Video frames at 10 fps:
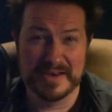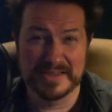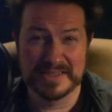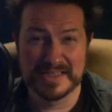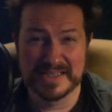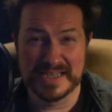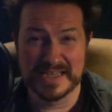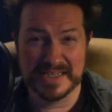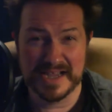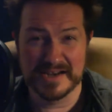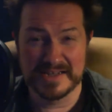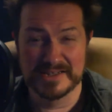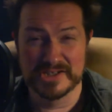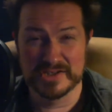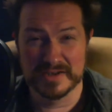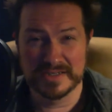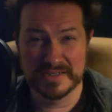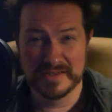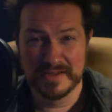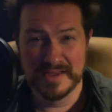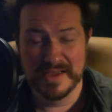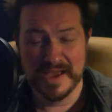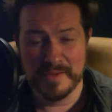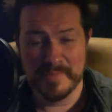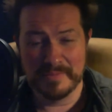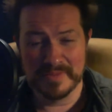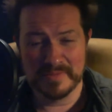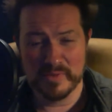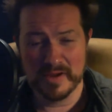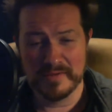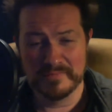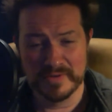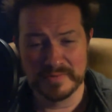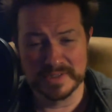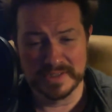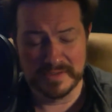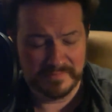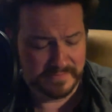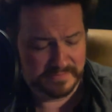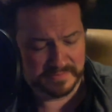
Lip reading: is that Nick's got to construct a mammoth bra for himself.